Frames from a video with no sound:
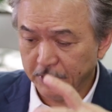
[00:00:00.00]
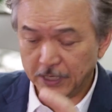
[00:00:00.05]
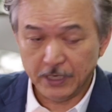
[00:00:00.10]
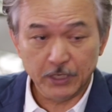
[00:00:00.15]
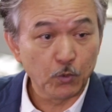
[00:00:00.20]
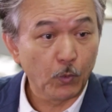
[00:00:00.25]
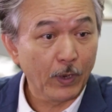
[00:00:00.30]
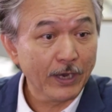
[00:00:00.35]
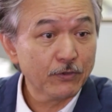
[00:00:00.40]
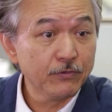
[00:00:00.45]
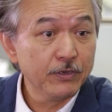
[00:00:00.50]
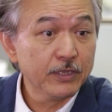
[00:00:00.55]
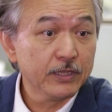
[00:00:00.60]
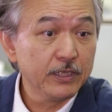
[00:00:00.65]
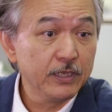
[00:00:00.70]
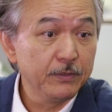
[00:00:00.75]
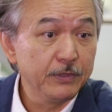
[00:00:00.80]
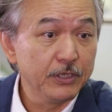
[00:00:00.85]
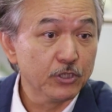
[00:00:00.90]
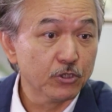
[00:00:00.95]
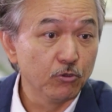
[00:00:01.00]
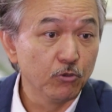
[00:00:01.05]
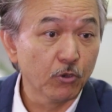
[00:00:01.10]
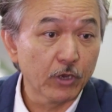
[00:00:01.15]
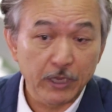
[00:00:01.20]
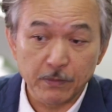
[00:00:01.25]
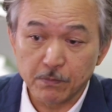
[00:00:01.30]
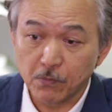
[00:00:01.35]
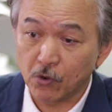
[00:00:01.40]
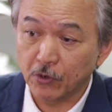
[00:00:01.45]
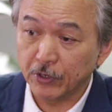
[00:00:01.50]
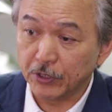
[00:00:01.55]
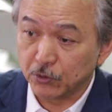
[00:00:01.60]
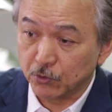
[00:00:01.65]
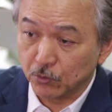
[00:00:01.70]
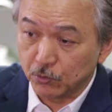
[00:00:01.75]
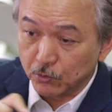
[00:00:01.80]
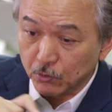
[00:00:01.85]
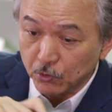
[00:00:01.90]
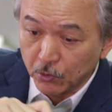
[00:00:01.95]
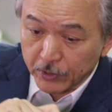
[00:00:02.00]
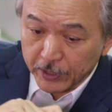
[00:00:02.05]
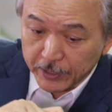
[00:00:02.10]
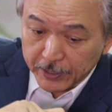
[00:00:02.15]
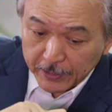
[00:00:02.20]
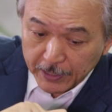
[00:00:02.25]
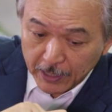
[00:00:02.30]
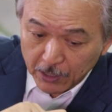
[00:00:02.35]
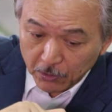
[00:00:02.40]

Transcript: Today, the Y3 team is looking more into looking at